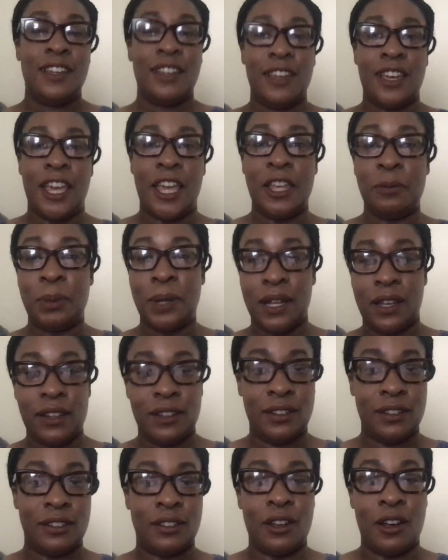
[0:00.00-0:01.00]
And he
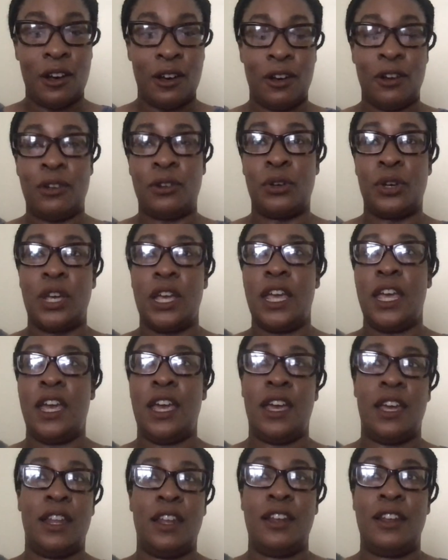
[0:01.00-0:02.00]
plays the song,
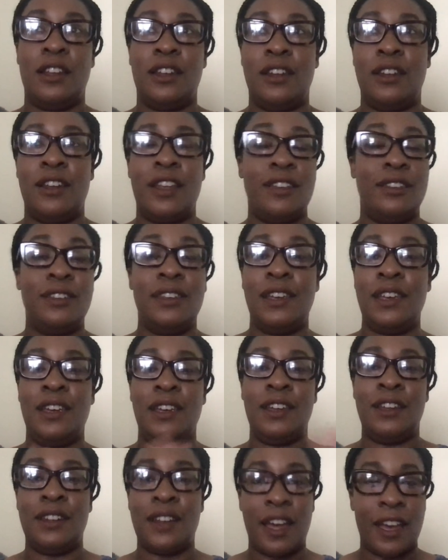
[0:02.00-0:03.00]
and that
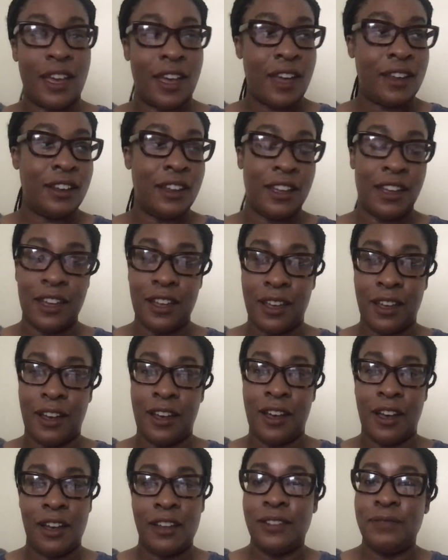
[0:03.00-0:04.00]
scene, like, I think
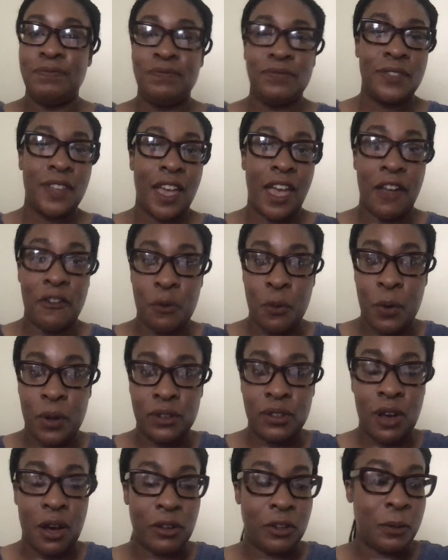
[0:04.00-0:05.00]

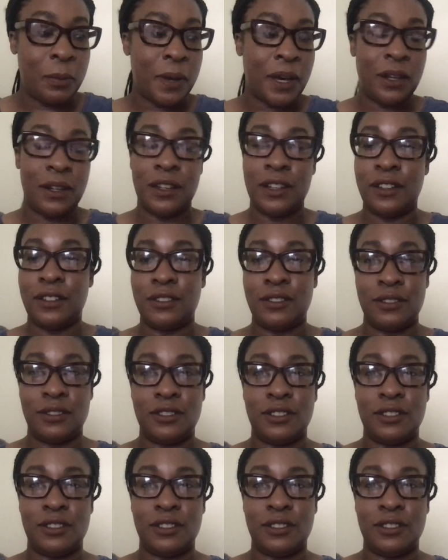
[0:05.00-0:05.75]
everyone talked about it.